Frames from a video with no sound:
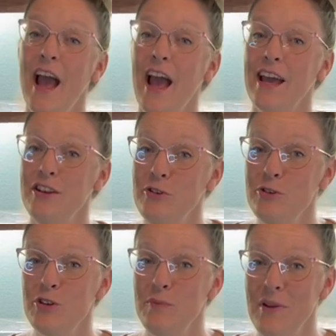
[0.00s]
and you
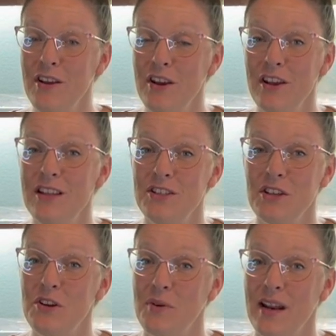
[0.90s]
should be good until
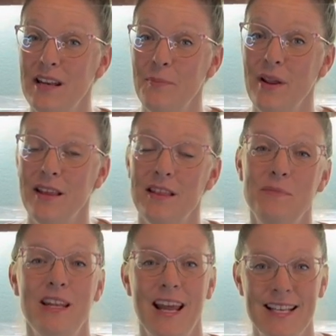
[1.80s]
you're ready to plant them
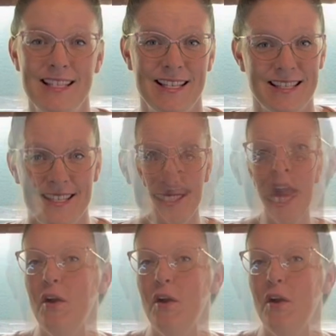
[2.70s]
the next season.